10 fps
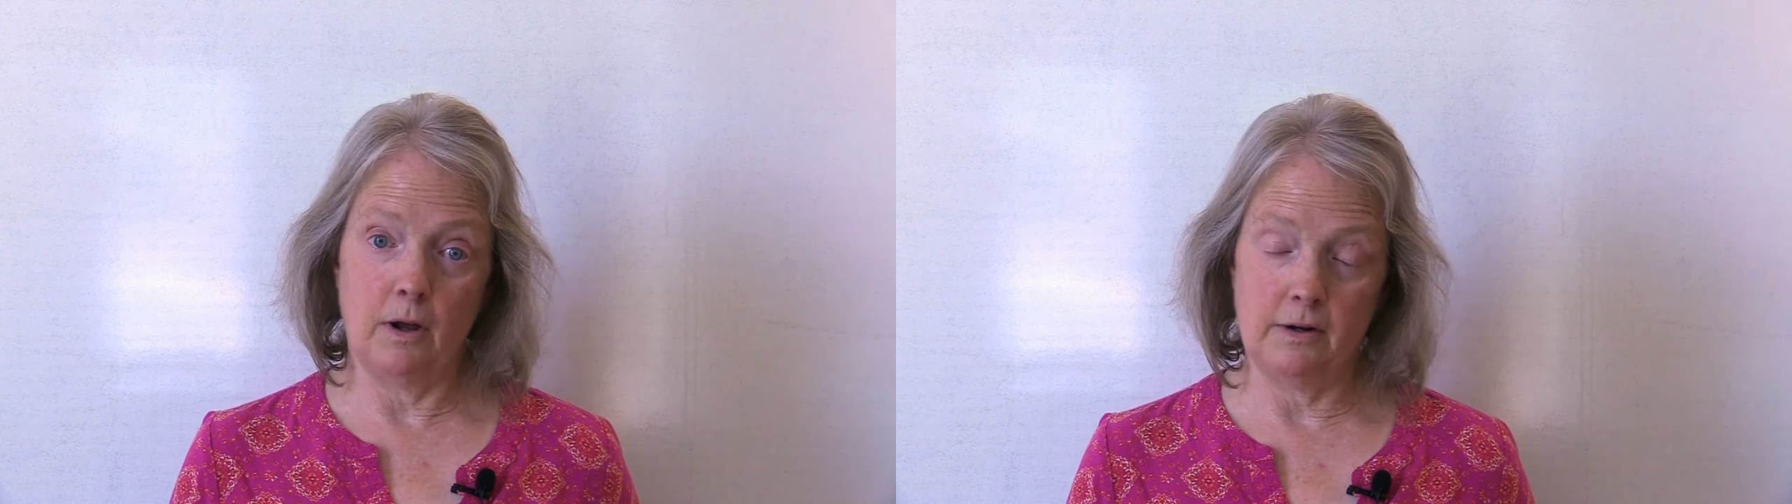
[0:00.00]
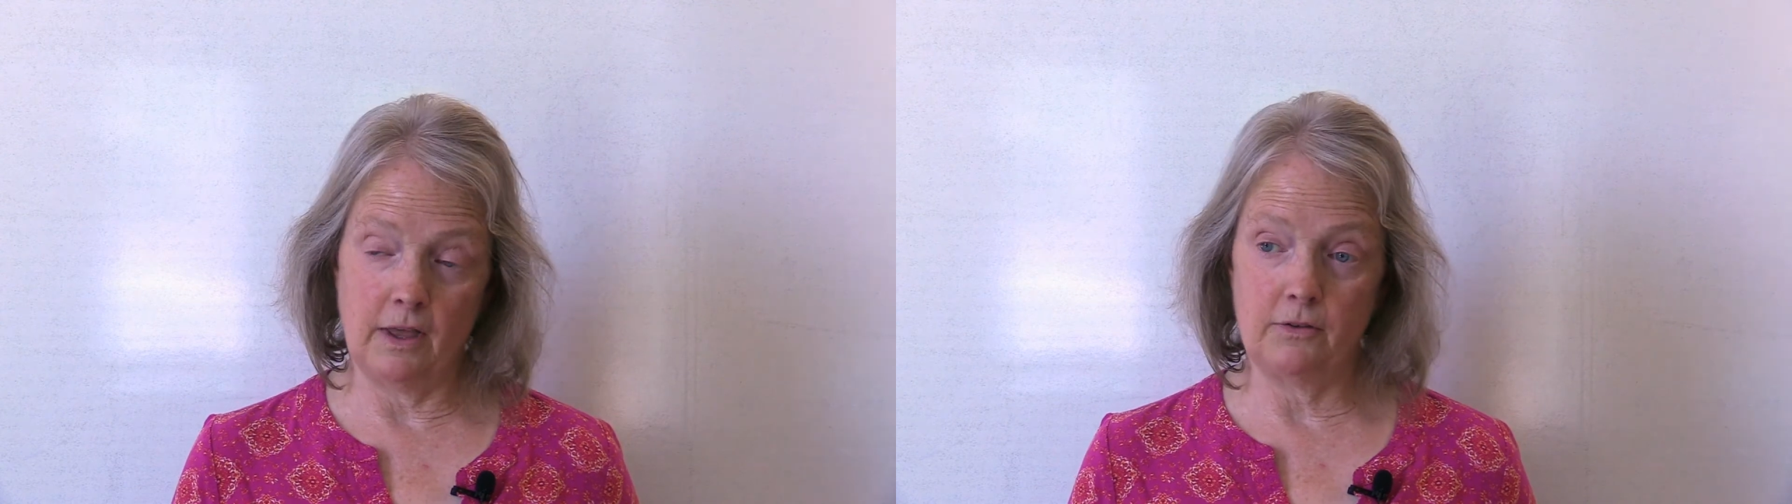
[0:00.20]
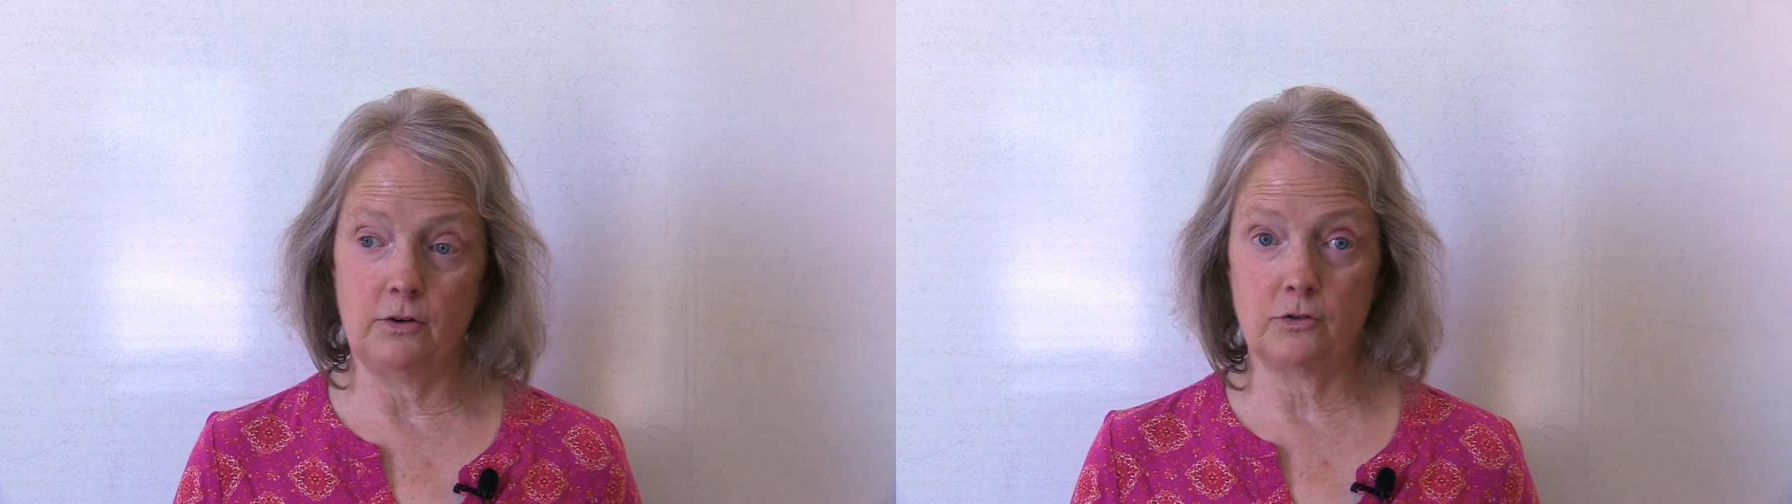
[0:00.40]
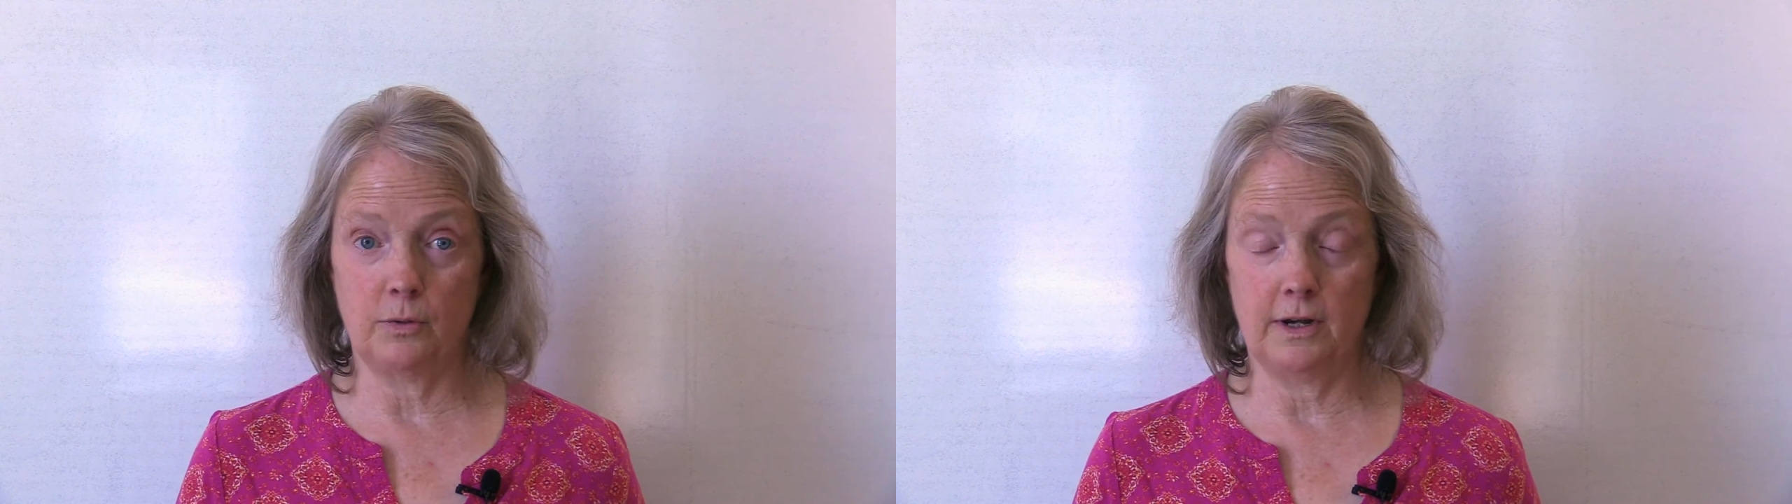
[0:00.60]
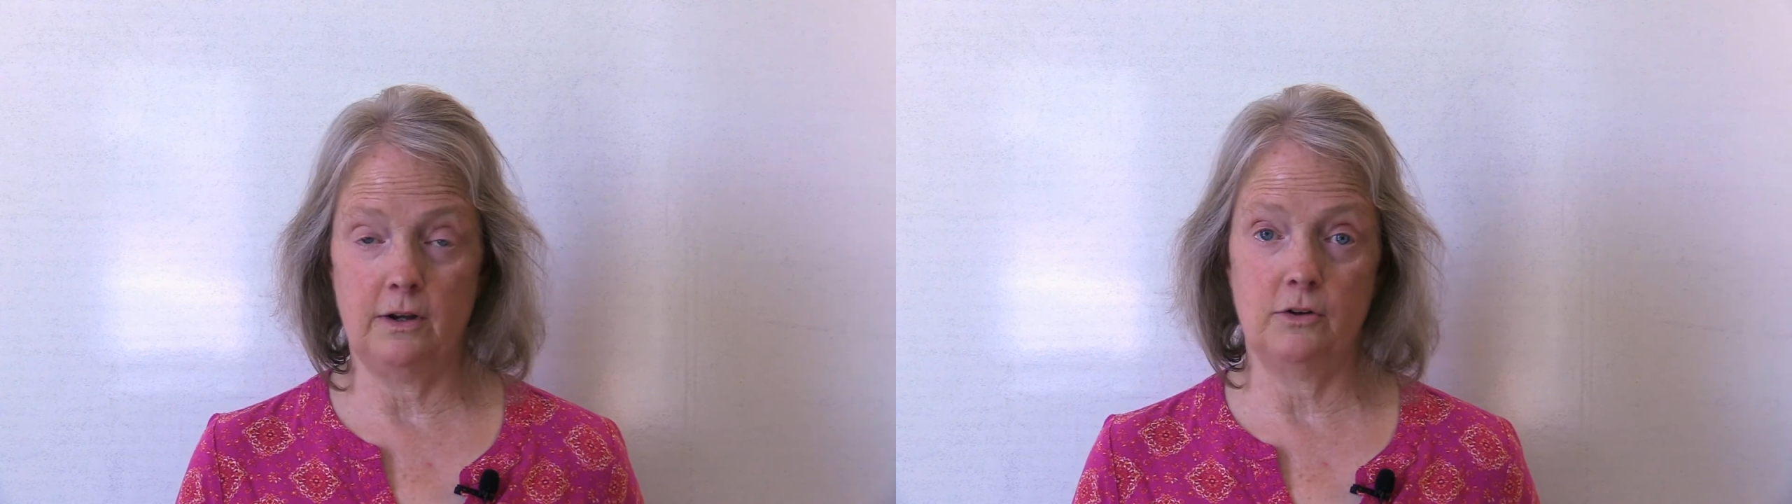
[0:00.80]
another
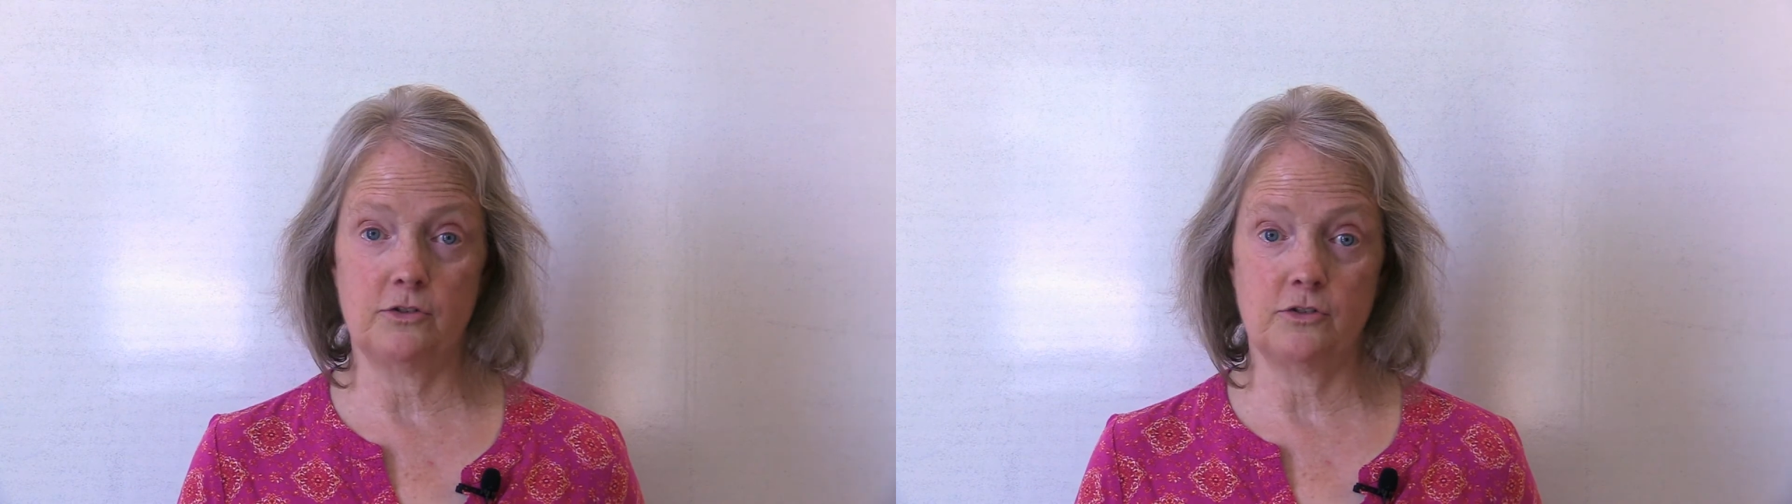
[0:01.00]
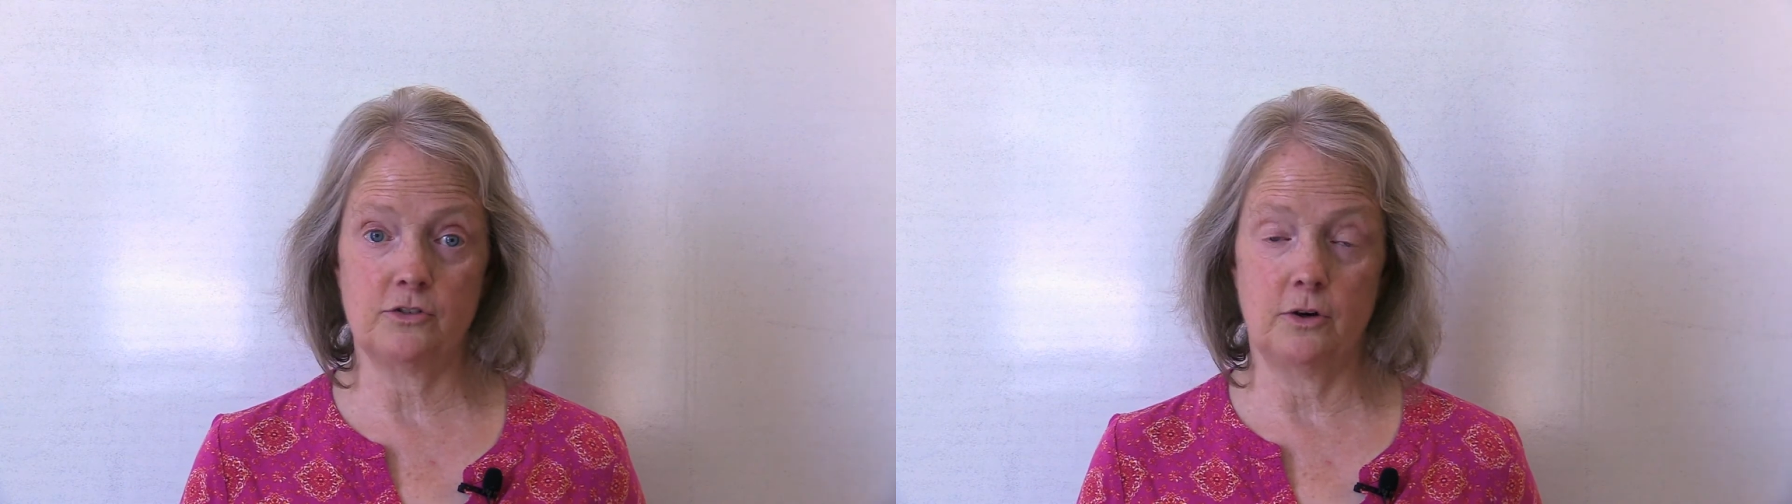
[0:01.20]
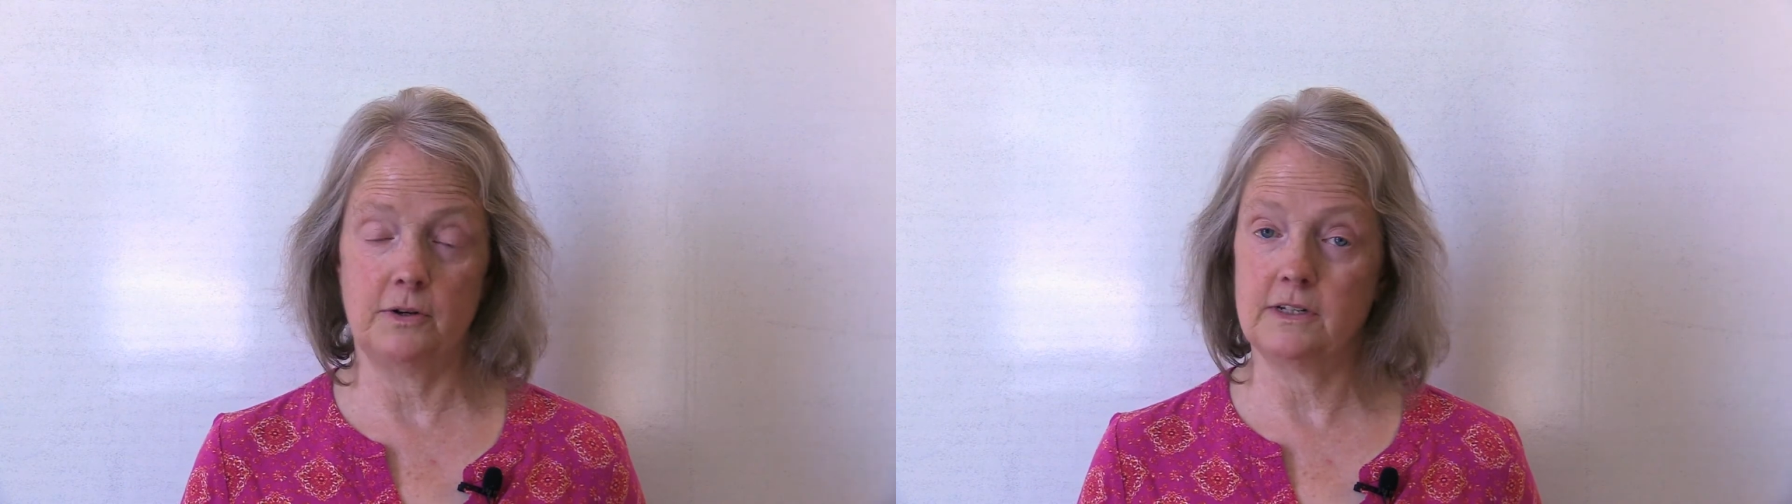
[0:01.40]
20 years or so